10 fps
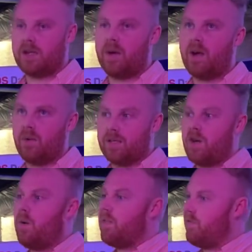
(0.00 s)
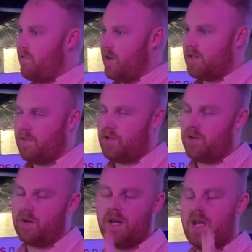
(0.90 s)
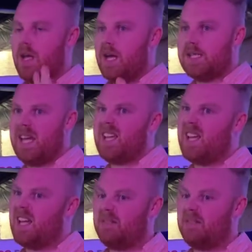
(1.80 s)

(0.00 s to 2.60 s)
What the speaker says: So I always go on the 1st of June as like